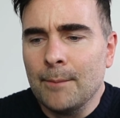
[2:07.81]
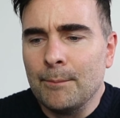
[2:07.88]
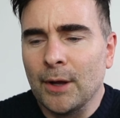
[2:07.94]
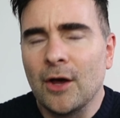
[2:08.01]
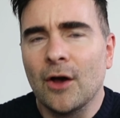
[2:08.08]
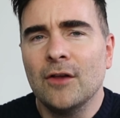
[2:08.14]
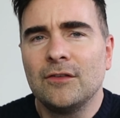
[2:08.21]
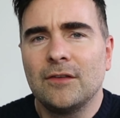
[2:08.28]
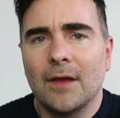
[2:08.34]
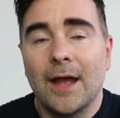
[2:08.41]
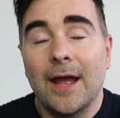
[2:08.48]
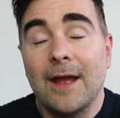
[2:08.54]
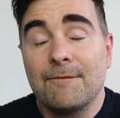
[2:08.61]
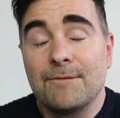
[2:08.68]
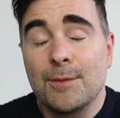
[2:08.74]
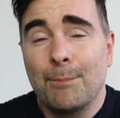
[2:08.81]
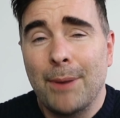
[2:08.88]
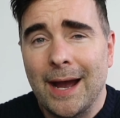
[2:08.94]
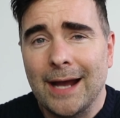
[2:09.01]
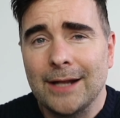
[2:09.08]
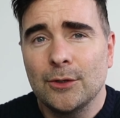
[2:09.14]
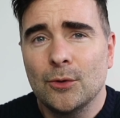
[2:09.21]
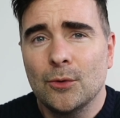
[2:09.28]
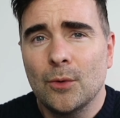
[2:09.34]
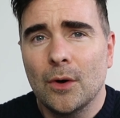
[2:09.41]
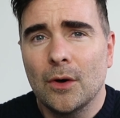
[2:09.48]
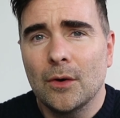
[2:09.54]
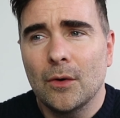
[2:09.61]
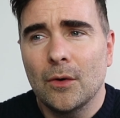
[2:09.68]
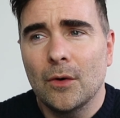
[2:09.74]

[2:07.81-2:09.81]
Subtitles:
because if the panel